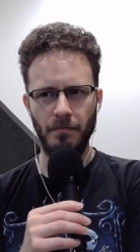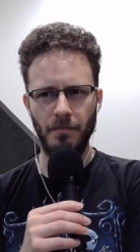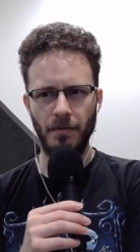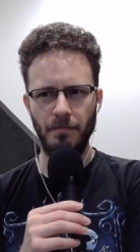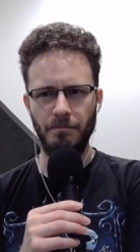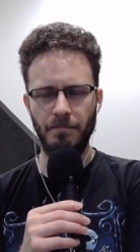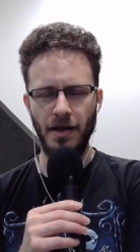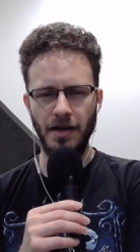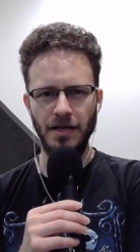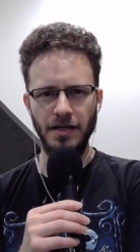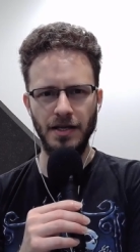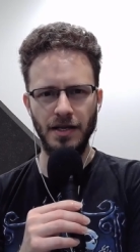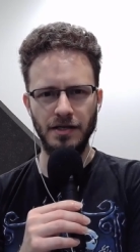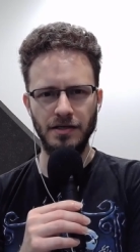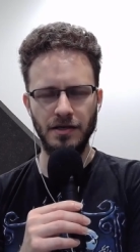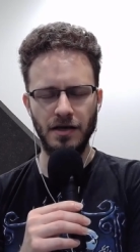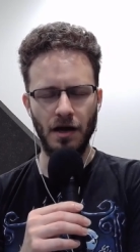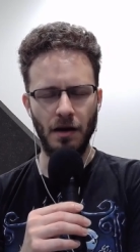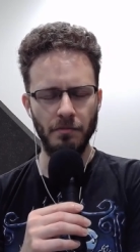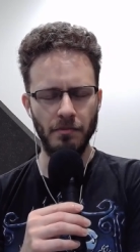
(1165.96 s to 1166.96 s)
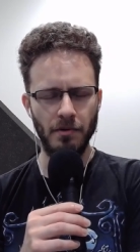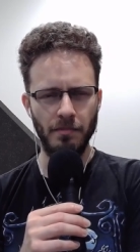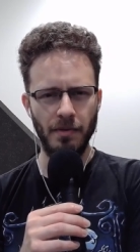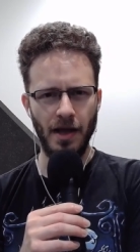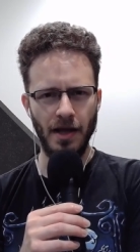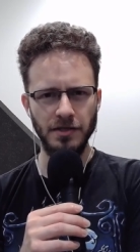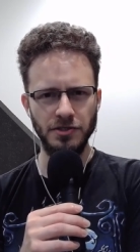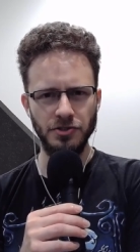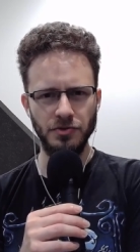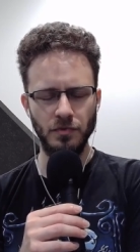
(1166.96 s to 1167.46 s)
Benedict
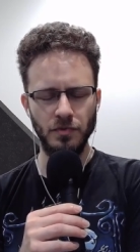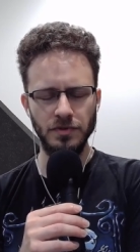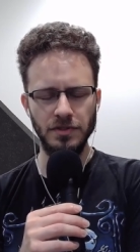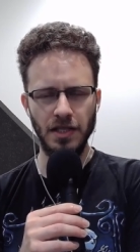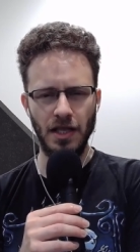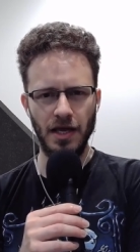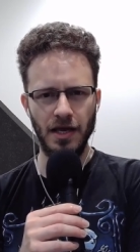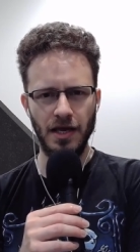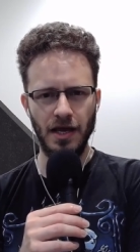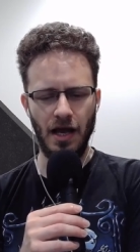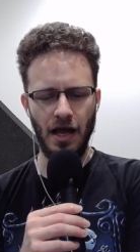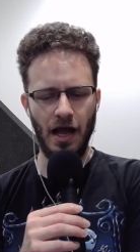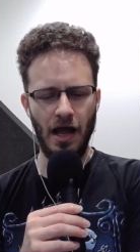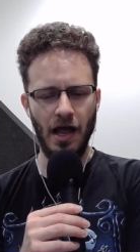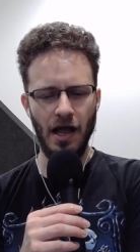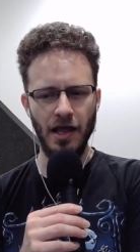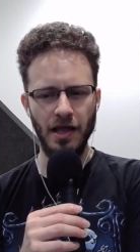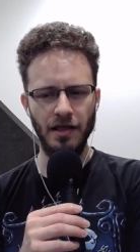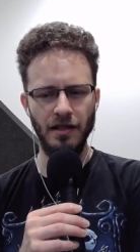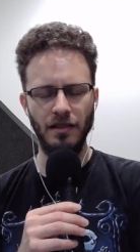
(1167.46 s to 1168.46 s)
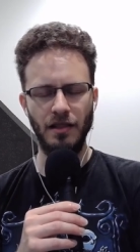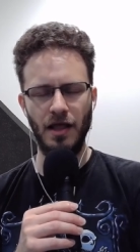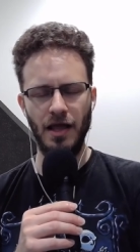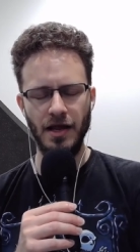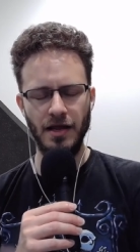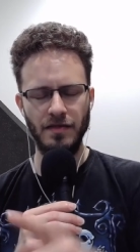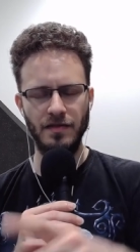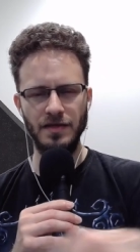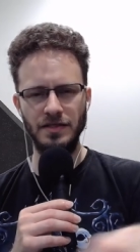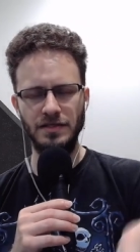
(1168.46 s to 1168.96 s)
Cumberbatch was like, I
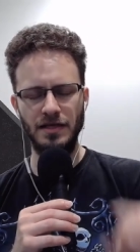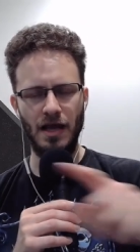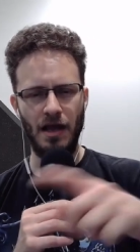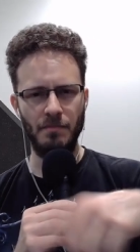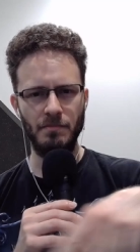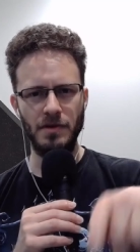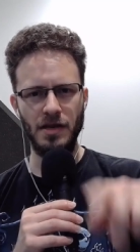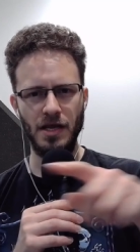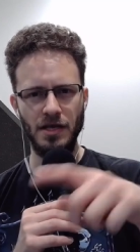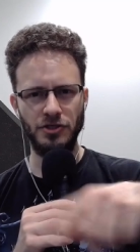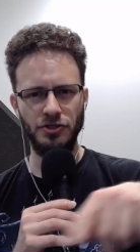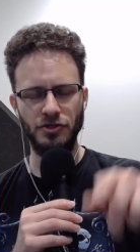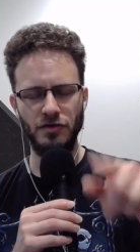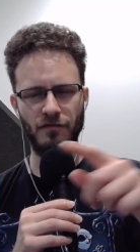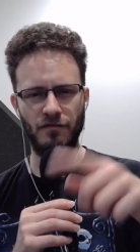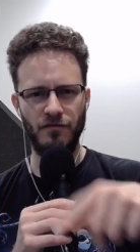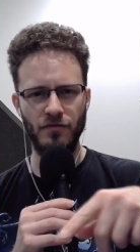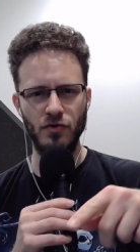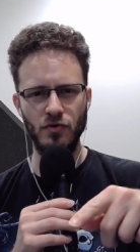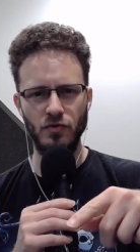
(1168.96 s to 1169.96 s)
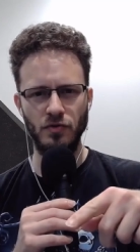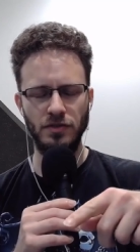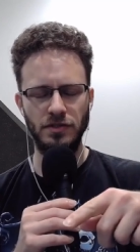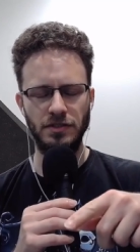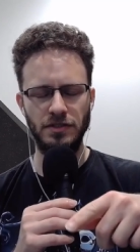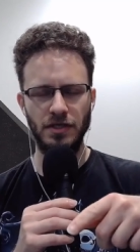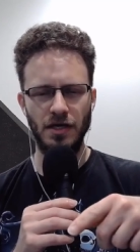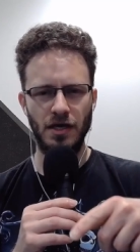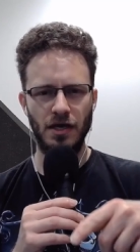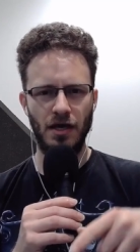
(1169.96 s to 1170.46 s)
like this combination of
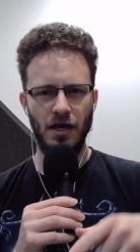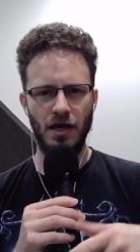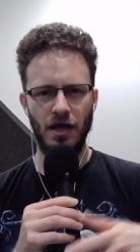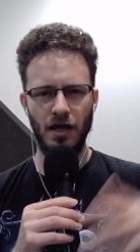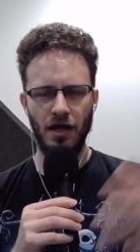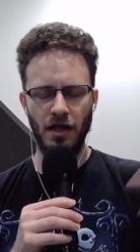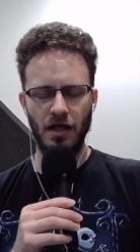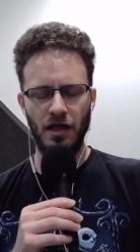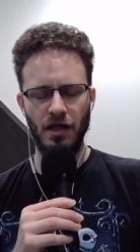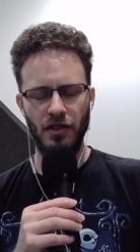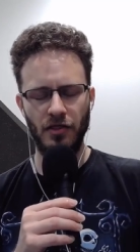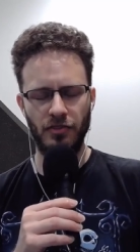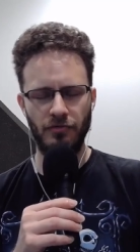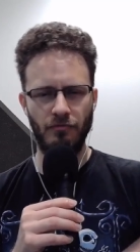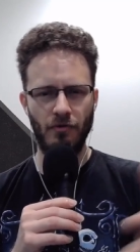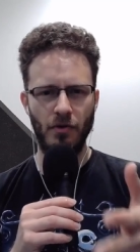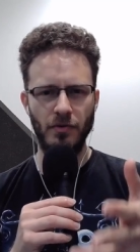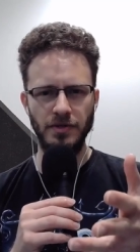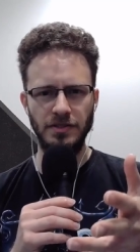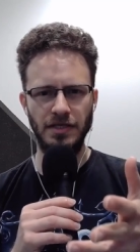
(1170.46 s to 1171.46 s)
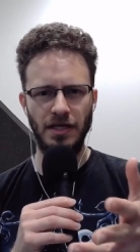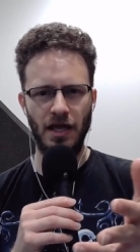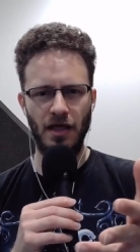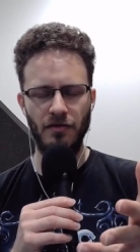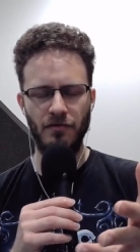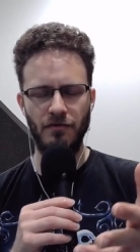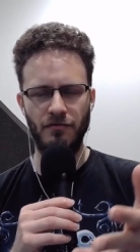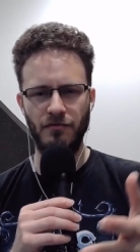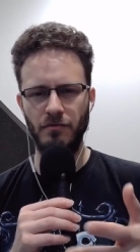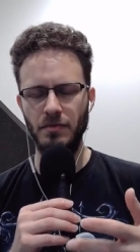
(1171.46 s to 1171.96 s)
foods. Throw it
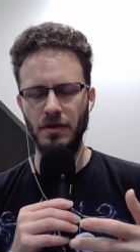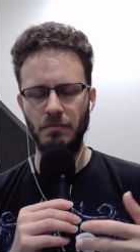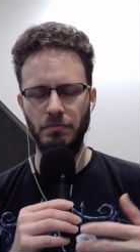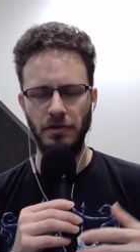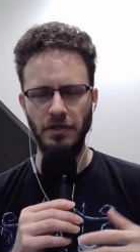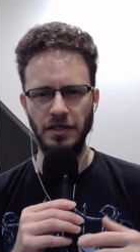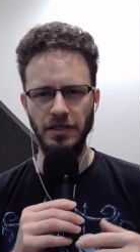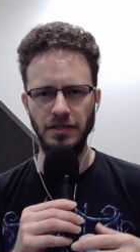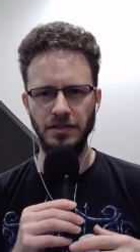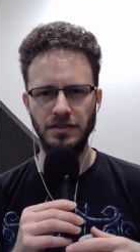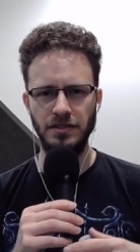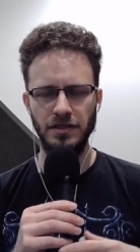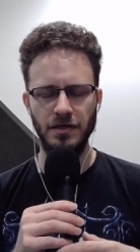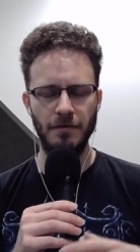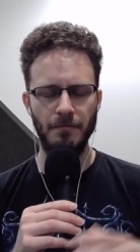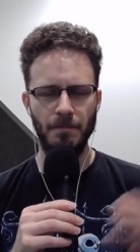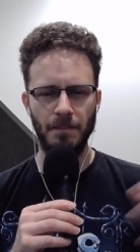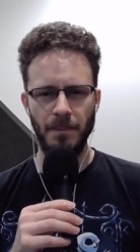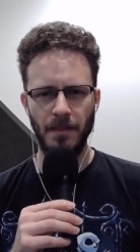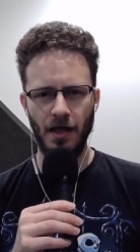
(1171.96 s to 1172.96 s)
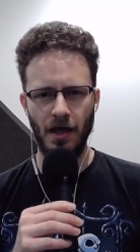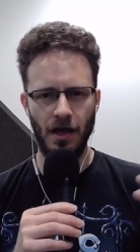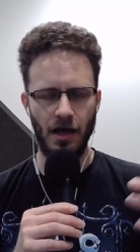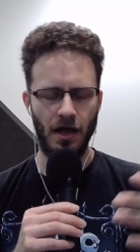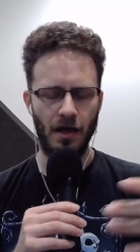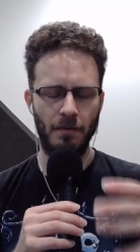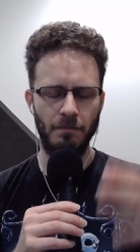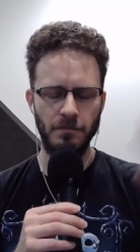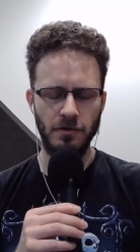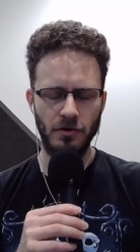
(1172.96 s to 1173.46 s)
together for me, please.
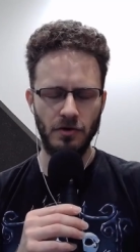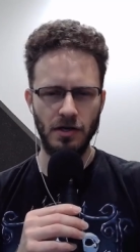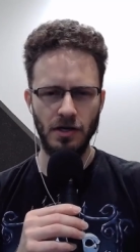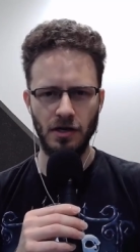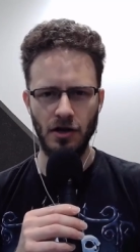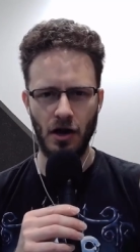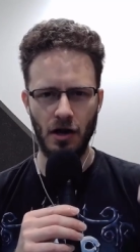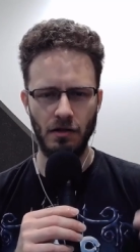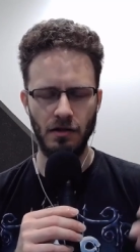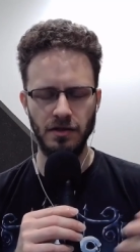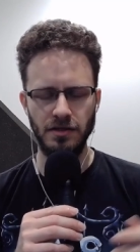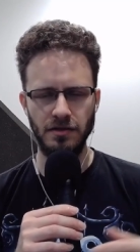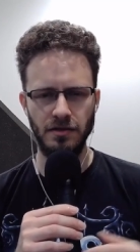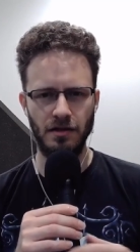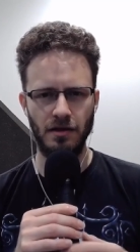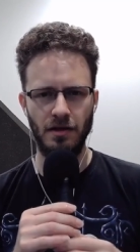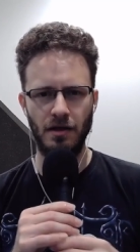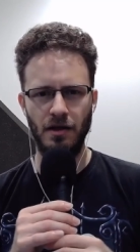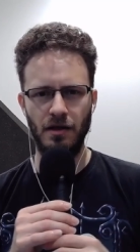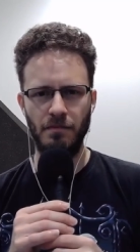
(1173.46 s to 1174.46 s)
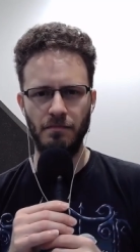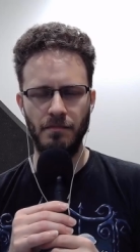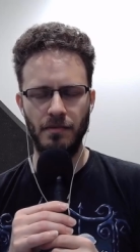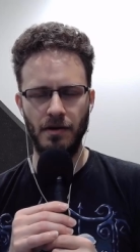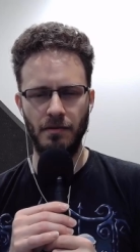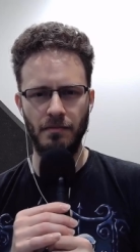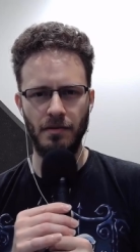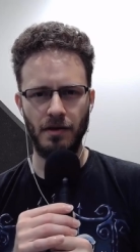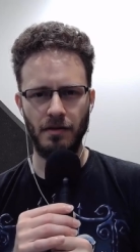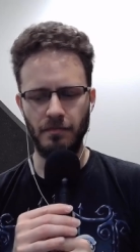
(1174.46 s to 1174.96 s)
You can call it
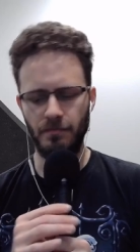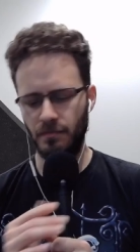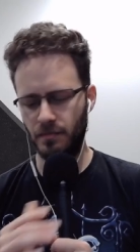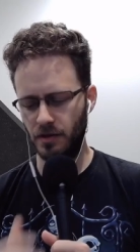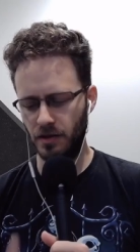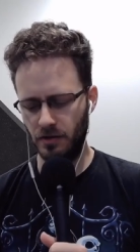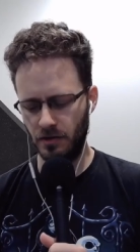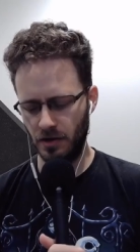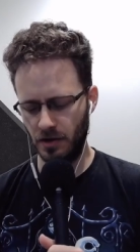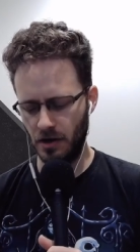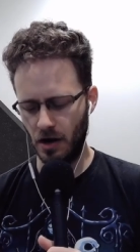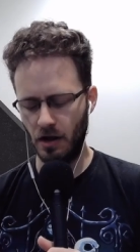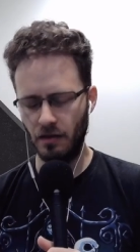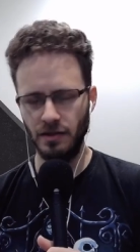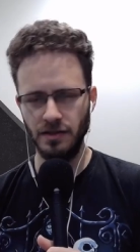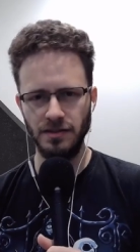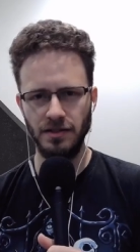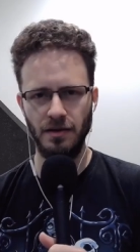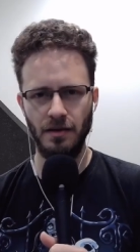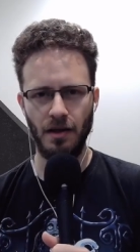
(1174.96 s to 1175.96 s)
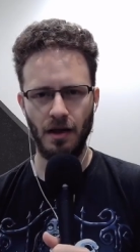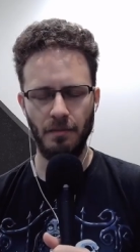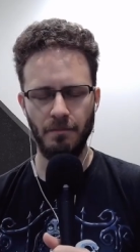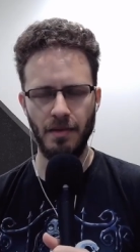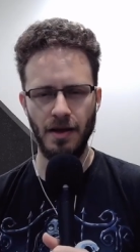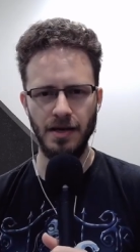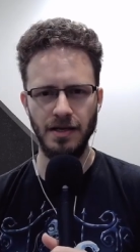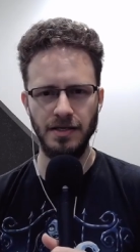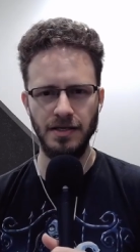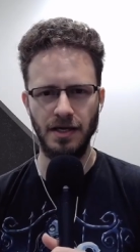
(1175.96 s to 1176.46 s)
a
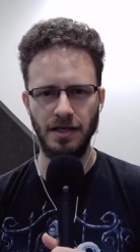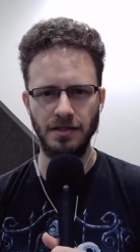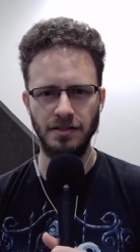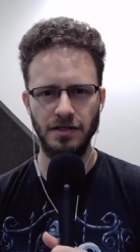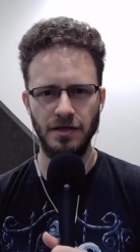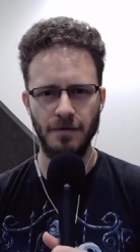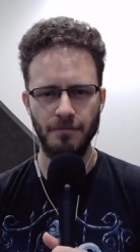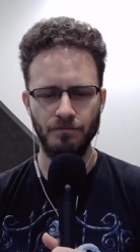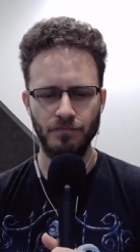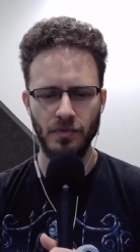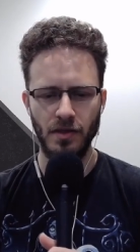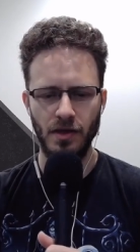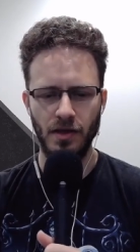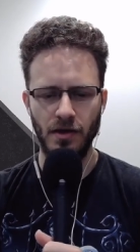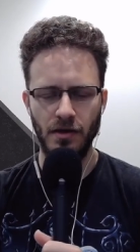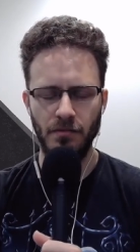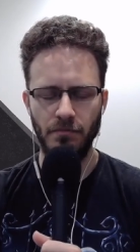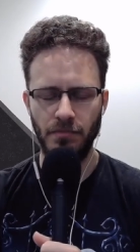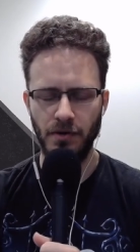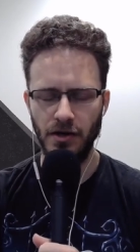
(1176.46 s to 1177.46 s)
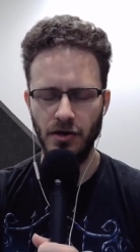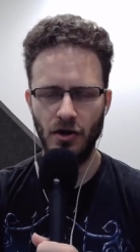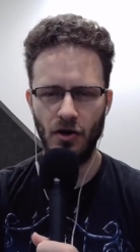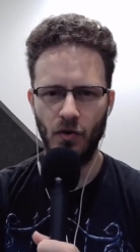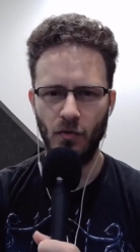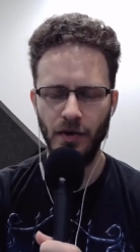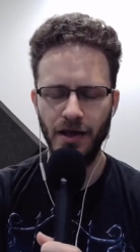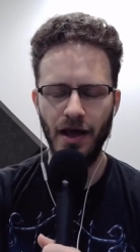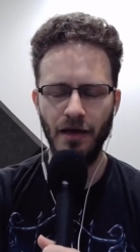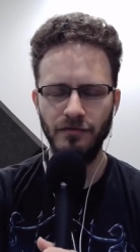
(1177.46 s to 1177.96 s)
Benedict. But no,
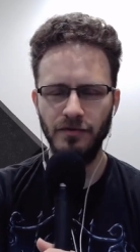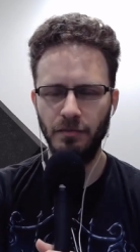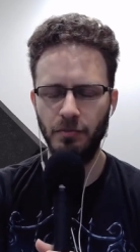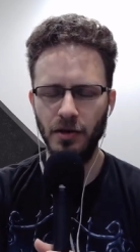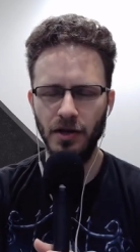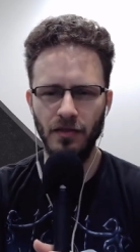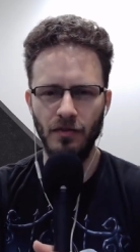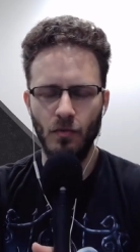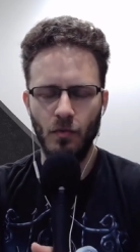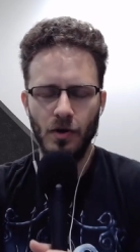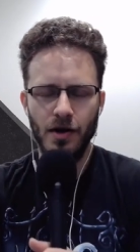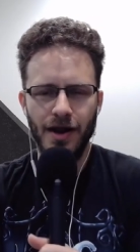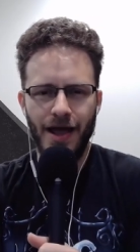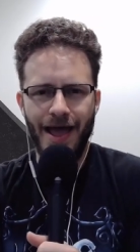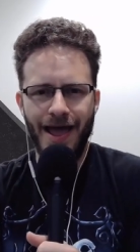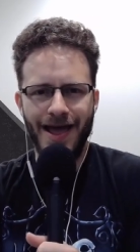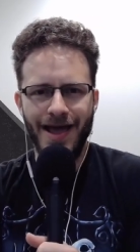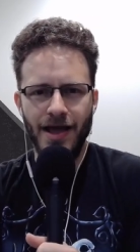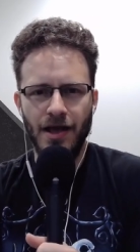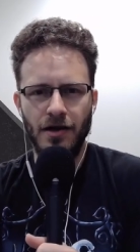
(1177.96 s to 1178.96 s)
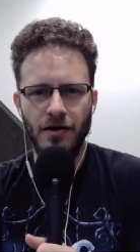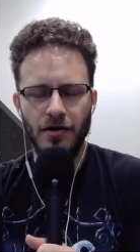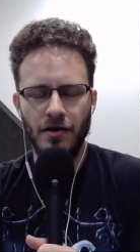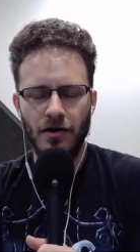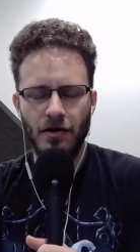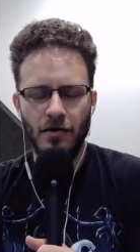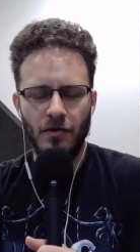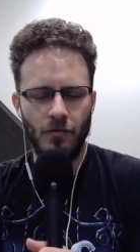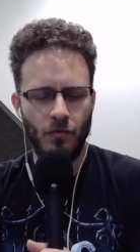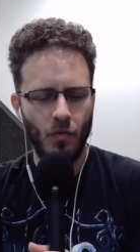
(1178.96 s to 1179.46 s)
we have to put in the word egg.
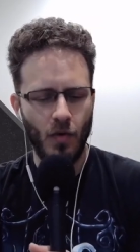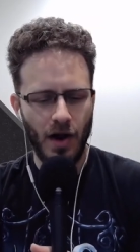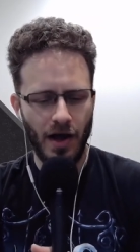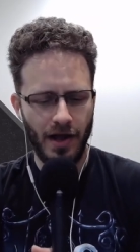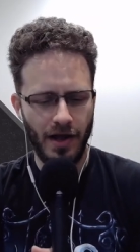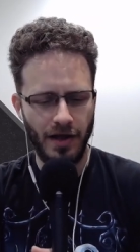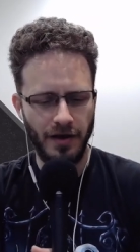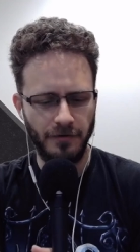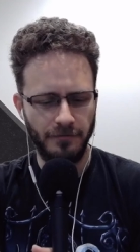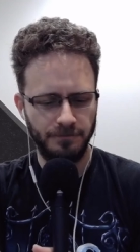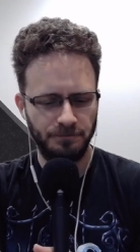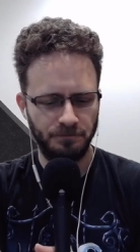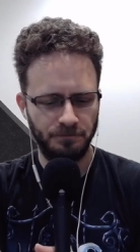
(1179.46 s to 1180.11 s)
Why?